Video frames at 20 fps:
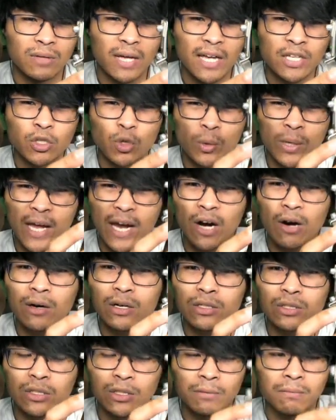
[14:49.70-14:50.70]
Has no
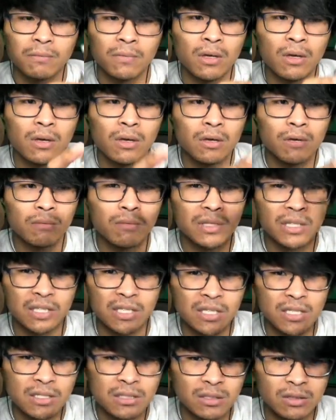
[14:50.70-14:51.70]
character. But the
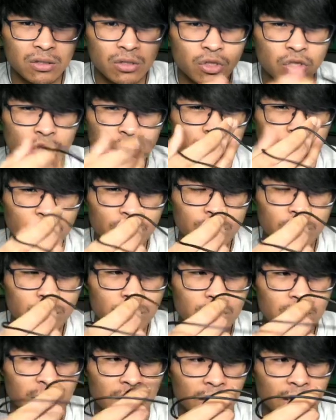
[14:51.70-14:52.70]
key signature is very
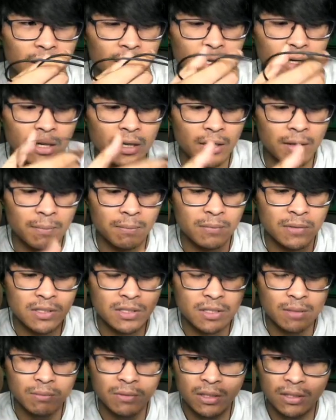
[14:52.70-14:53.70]
unique, and
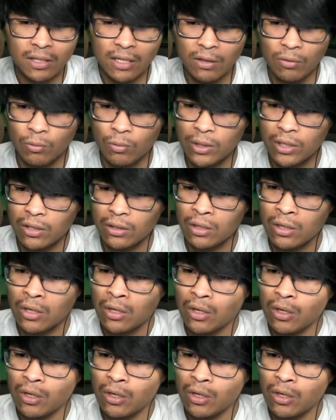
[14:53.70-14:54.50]
it's something that when